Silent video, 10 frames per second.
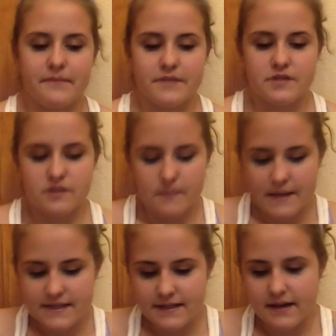So the
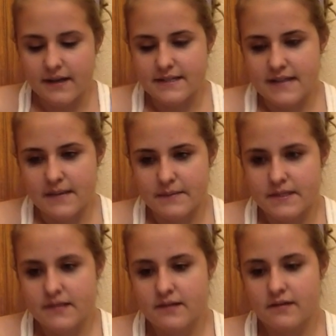basic
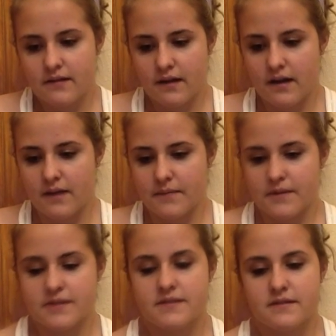concept,
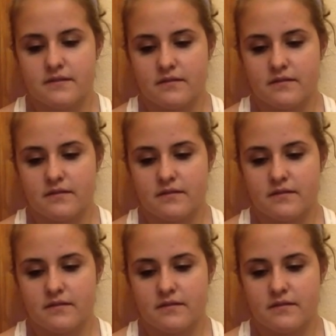there's